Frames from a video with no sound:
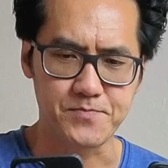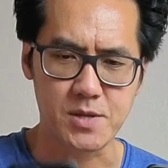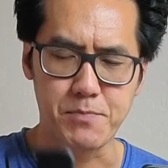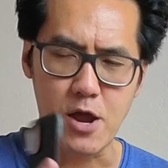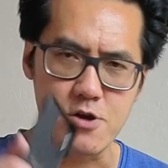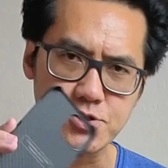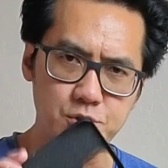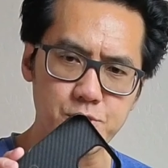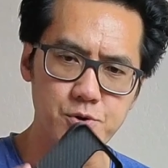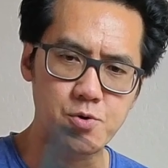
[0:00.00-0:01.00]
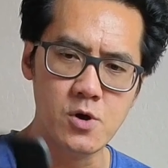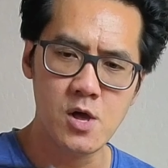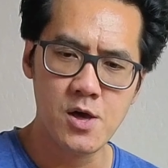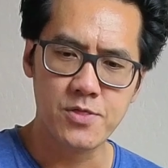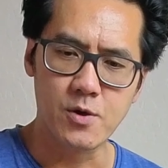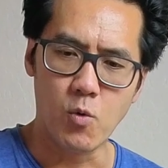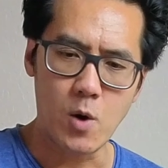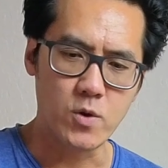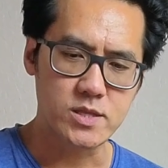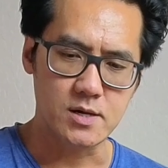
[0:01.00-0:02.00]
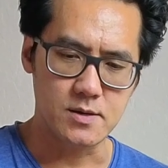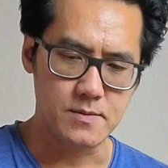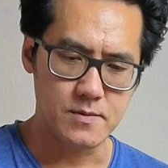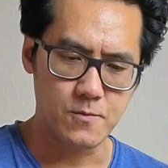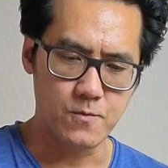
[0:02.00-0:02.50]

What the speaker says: compared to the one with the